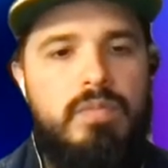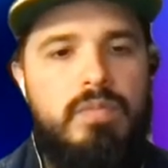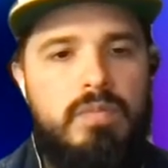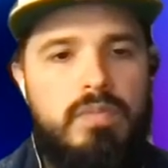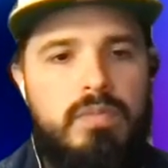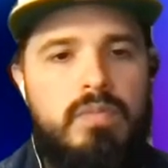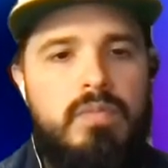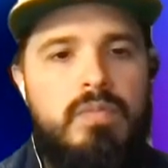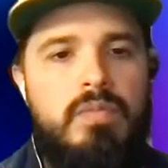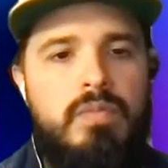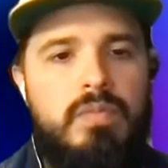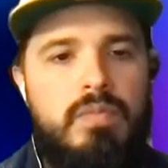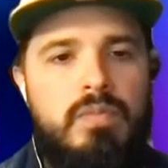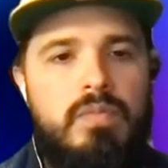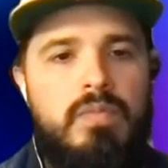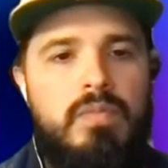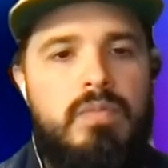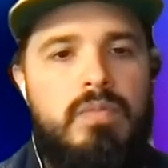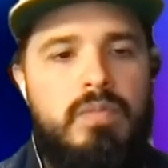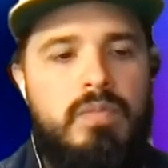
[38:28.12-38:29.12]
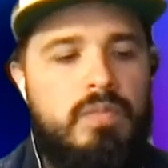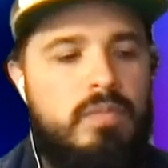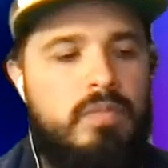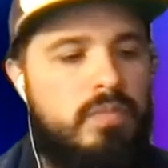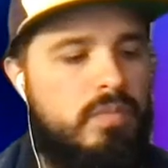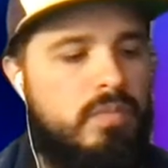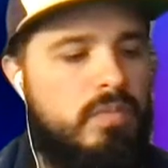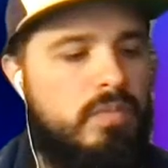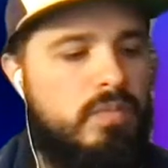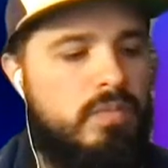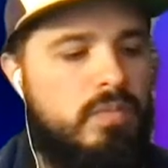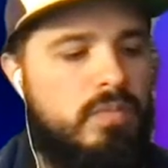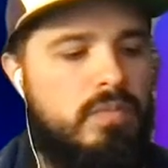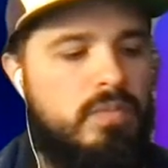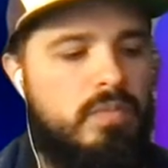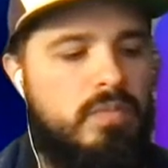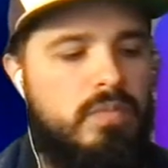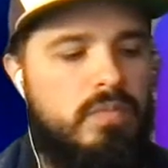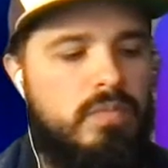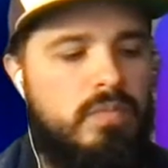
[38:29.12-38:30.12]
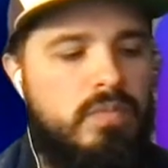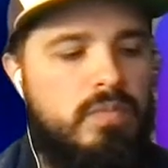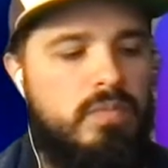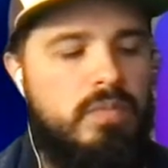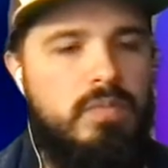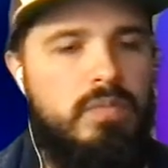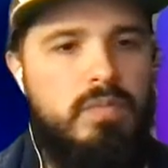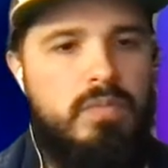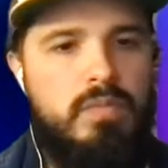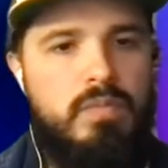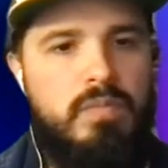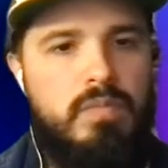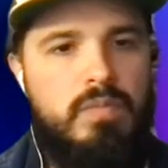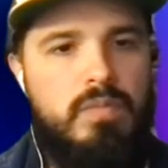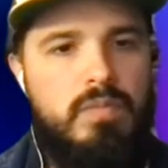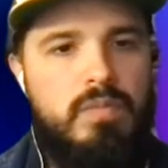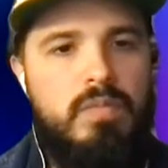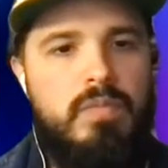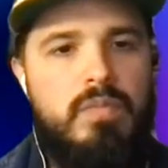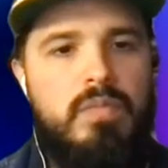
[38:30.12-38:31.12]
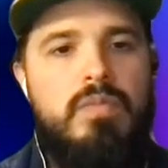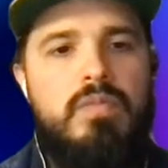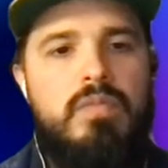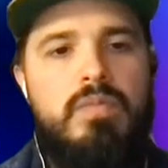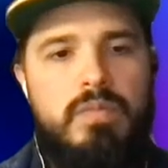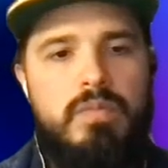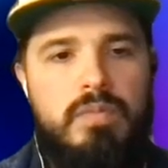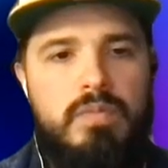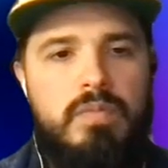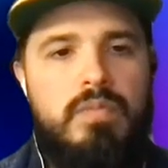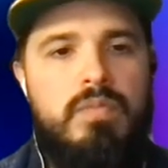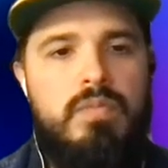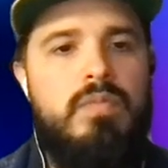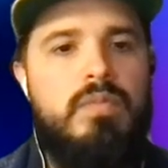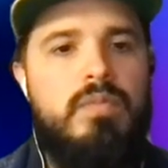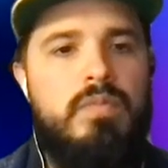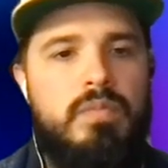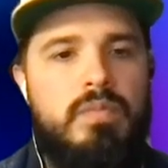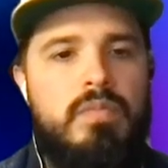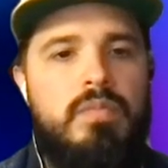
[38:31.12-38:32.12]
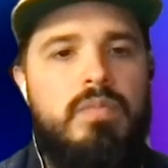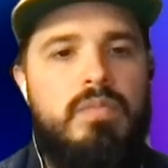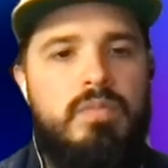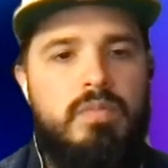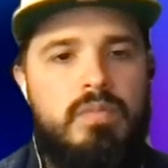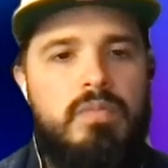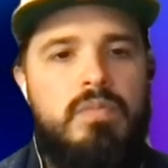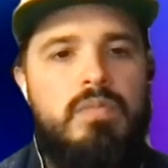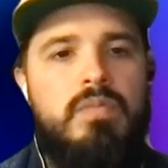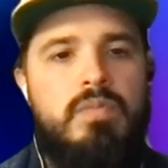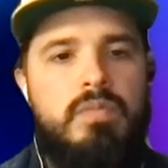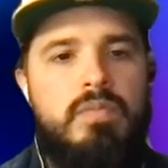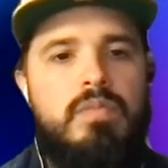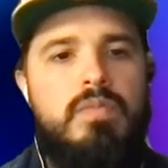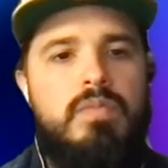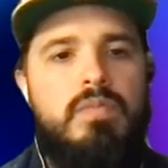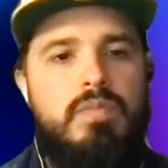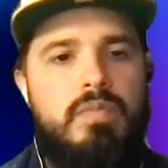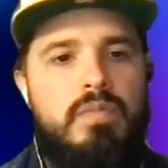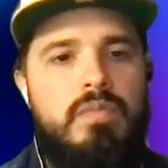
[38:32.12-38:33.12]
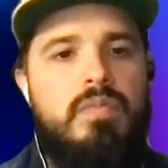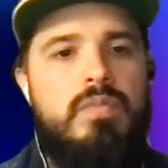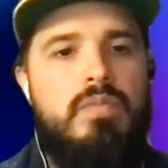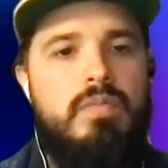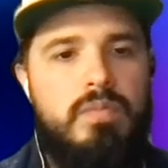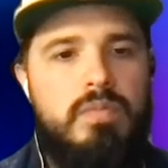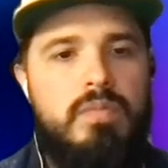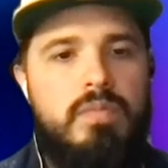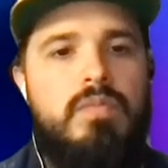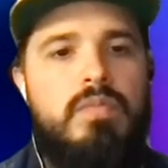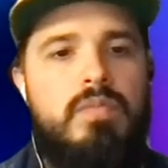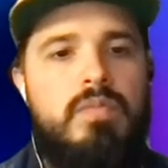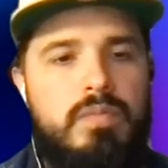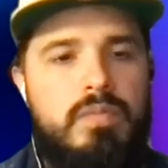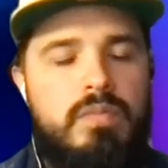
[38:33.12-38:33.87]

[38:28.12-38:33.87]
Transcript: The person shown says nothing.